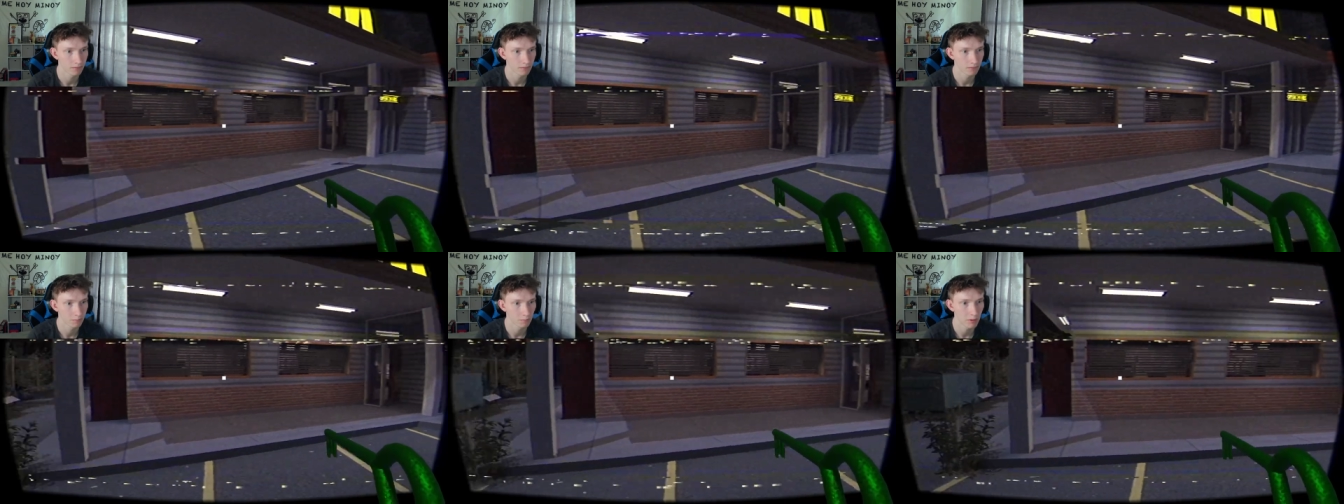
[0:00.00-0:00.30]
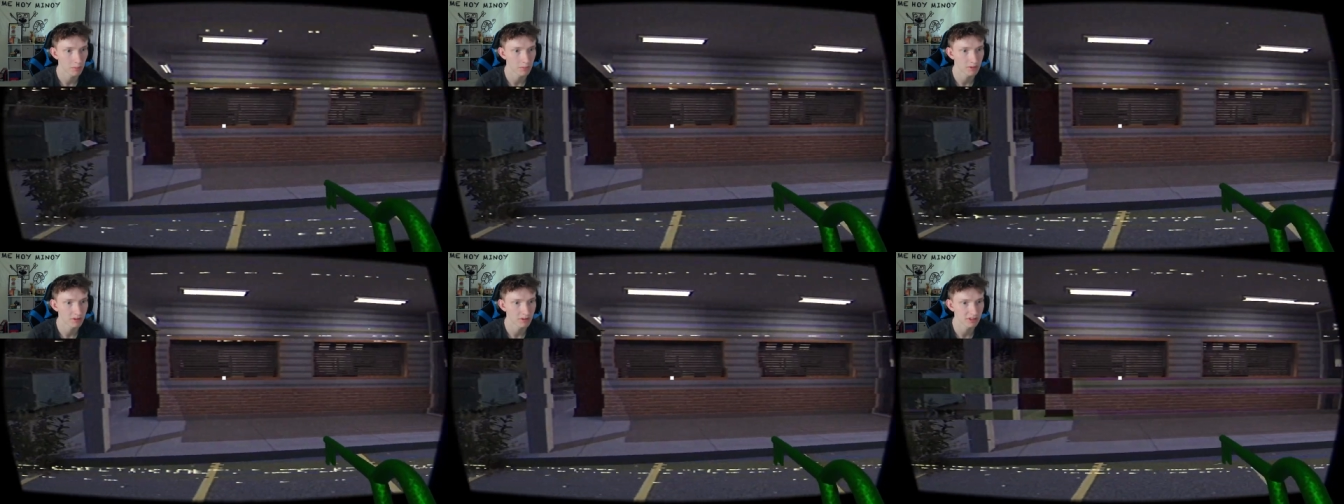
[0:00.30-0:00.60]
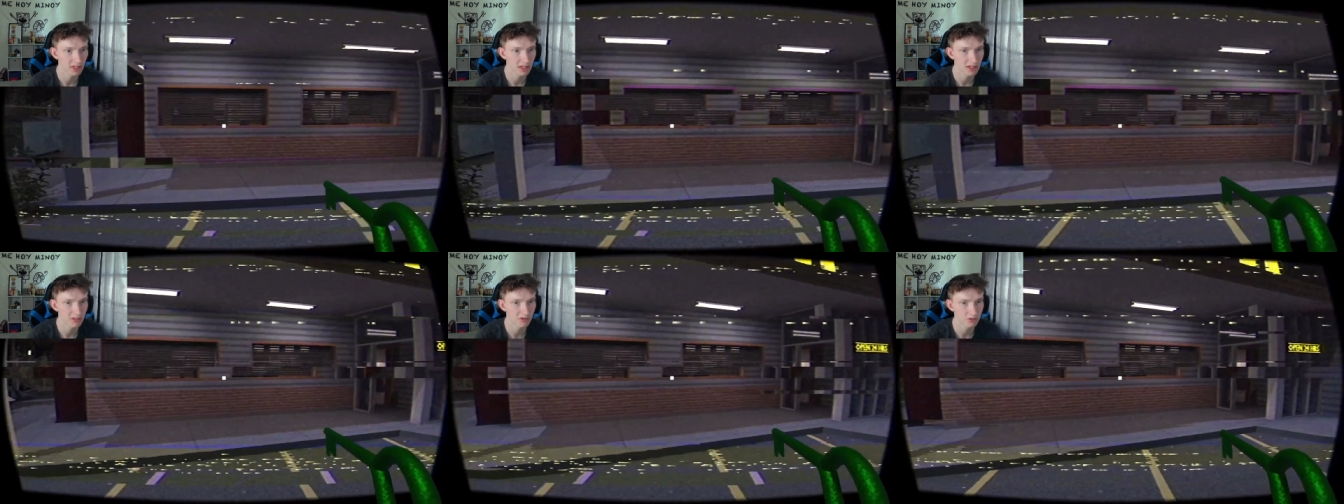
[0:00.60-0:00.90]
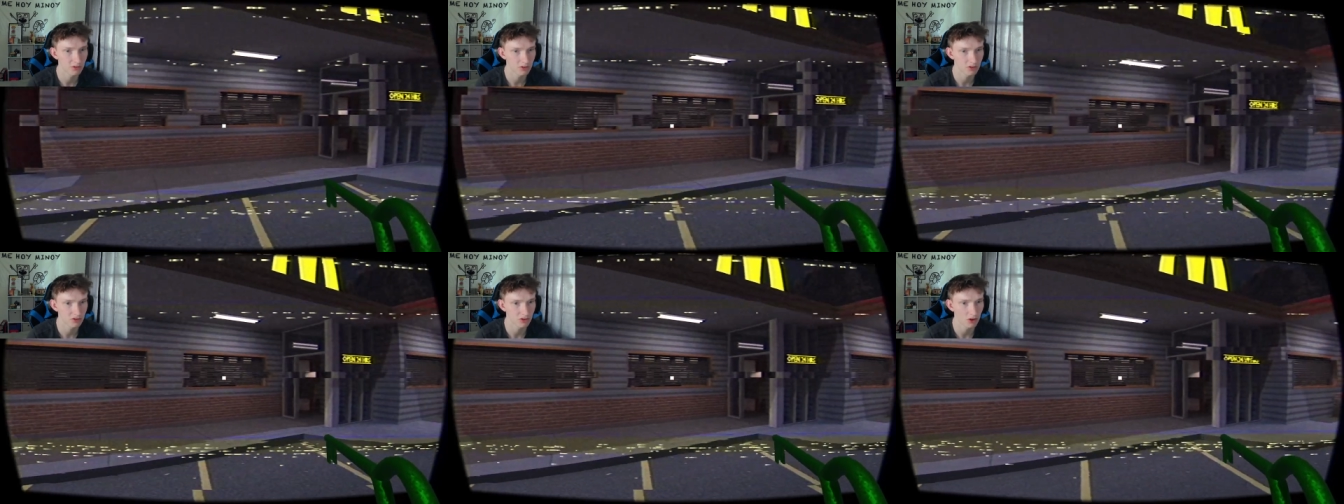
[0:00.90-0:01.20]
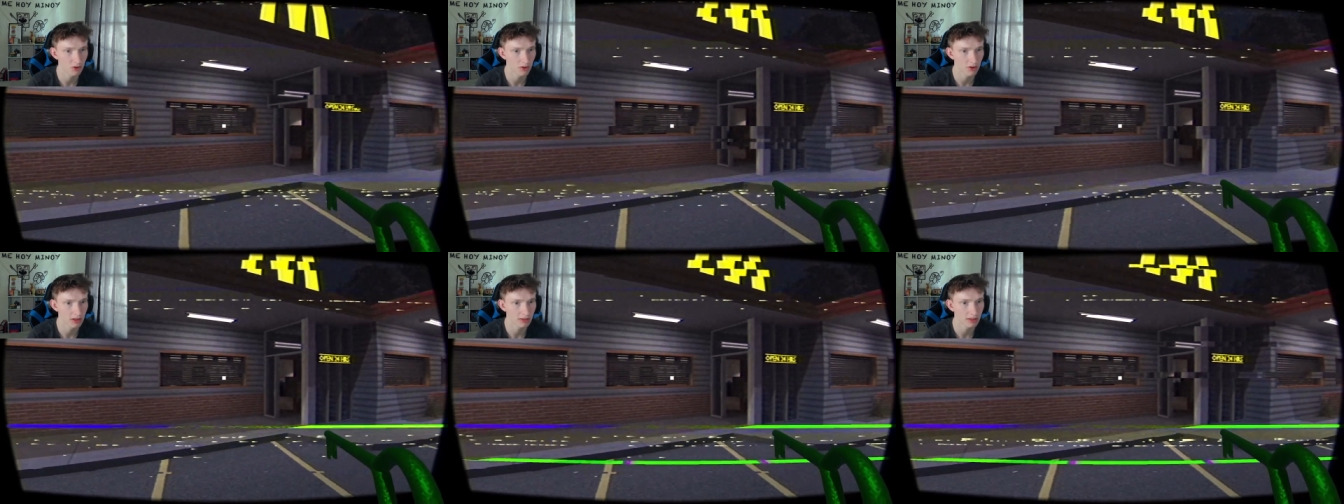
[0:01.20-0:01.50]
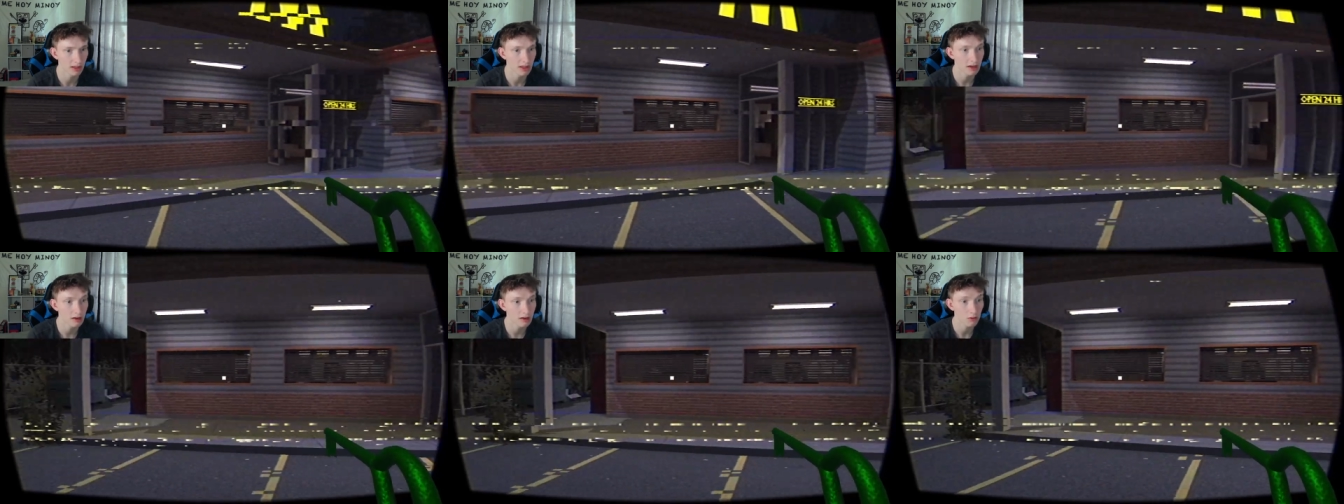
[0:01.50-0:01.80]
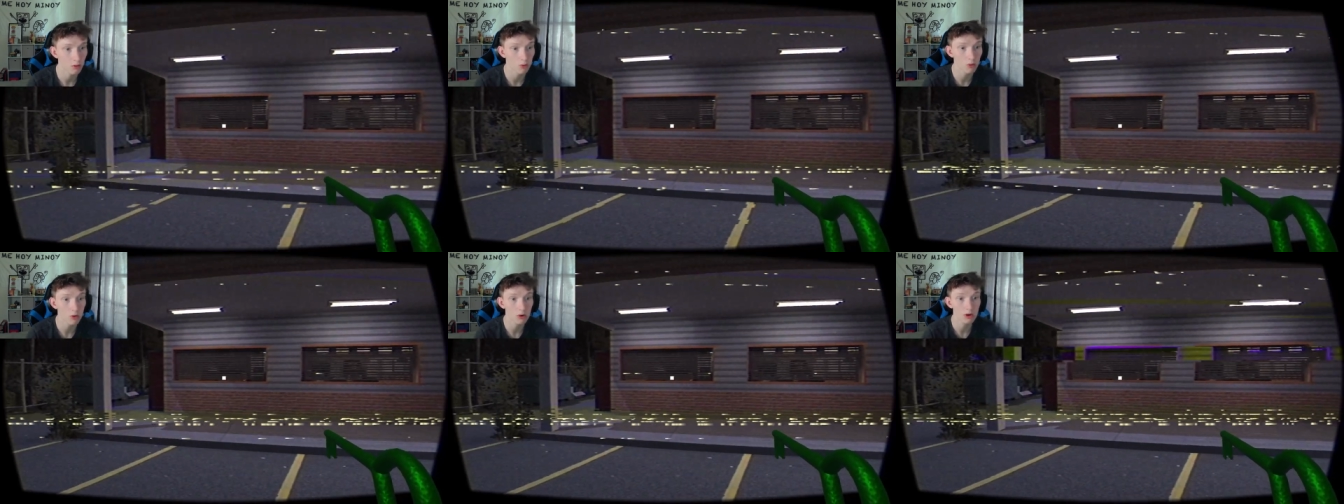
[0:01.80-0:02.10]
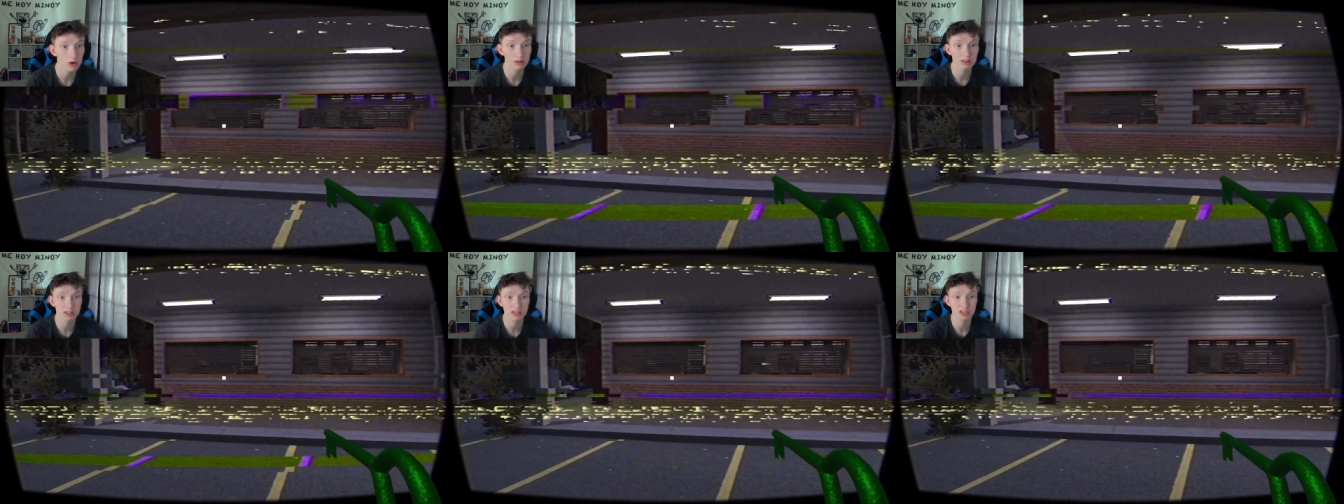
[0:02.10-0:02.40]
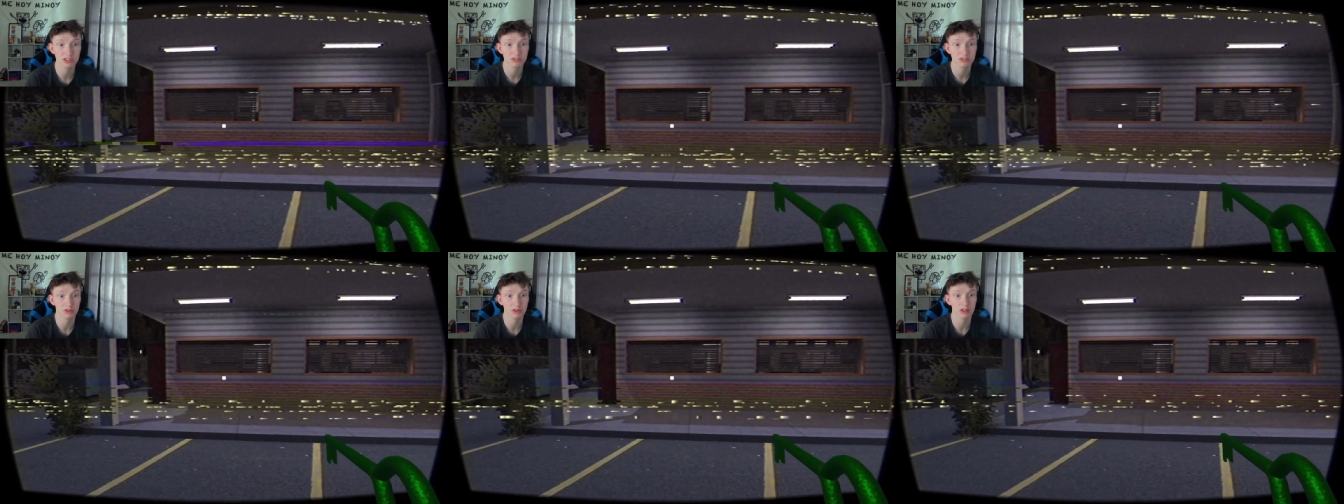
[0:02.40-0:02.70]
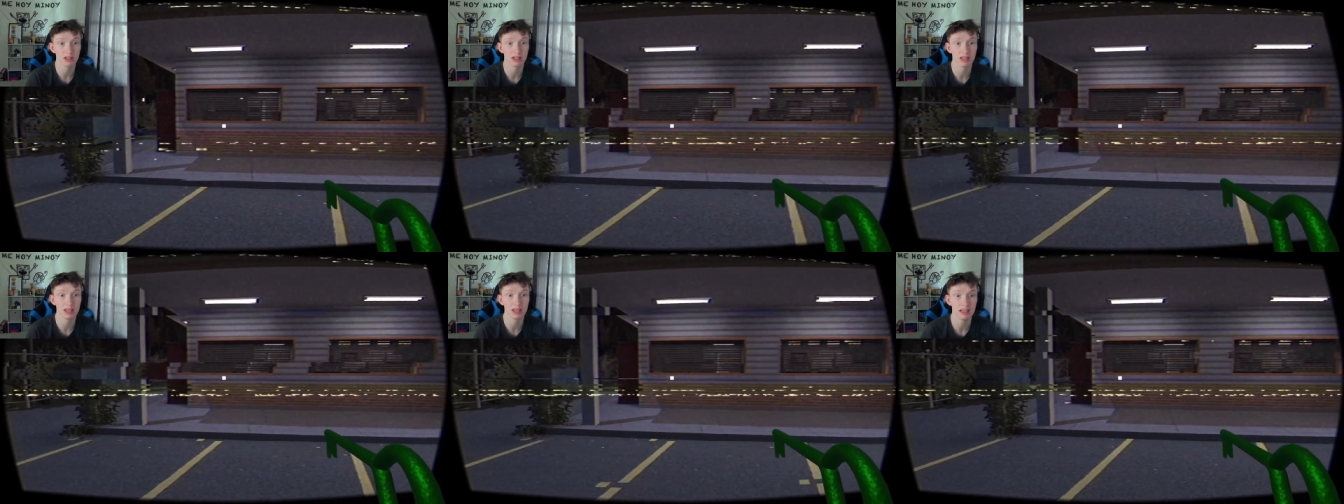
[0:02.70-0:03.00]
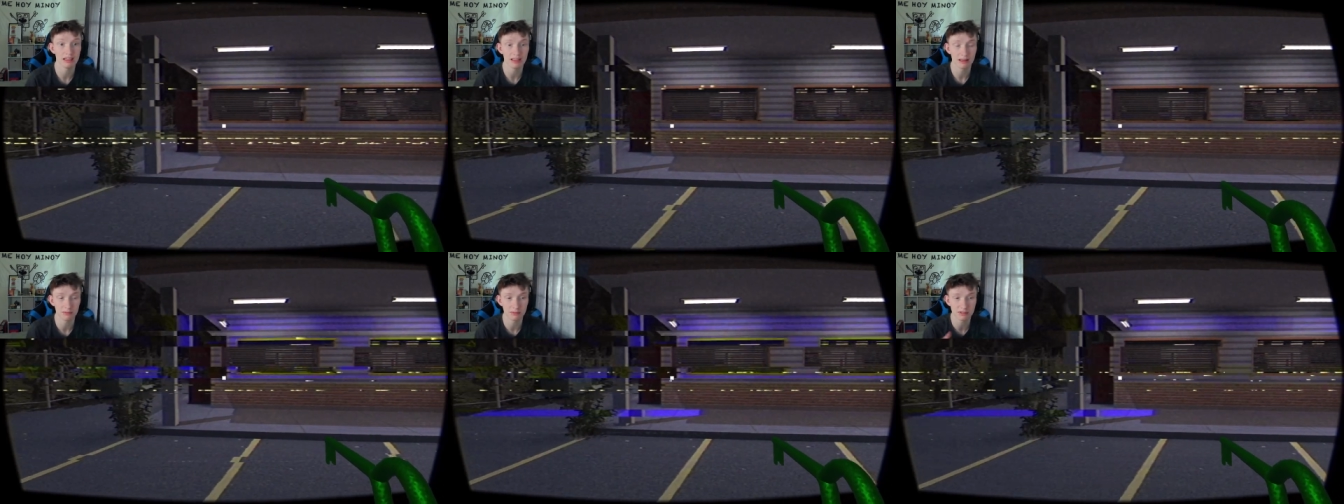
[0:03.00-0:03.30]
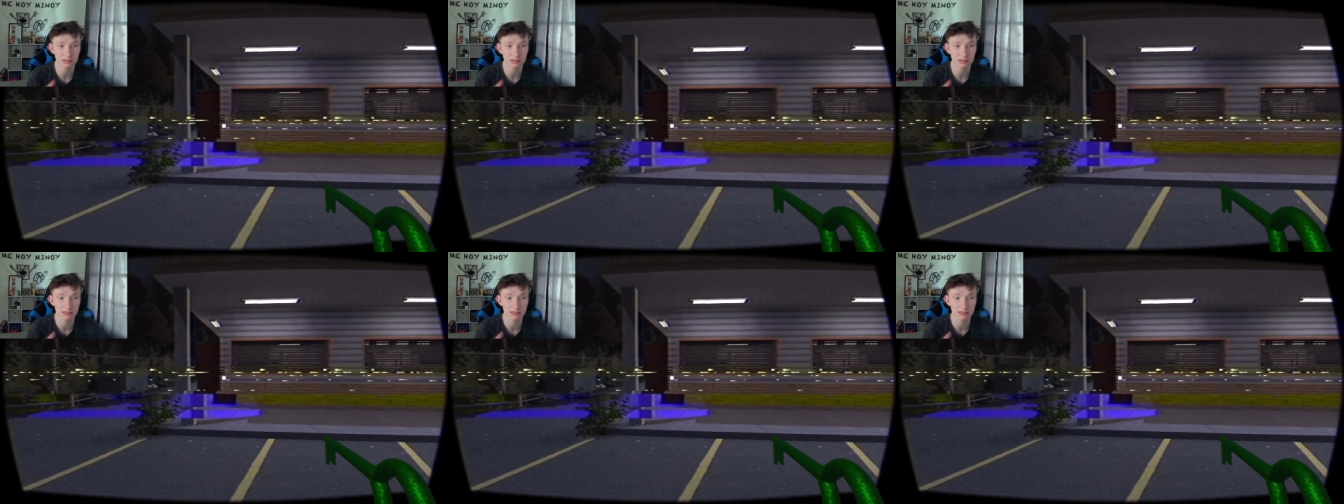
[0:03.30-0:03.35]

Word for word: Maybe this key's for the stall and that, or this is for the key that was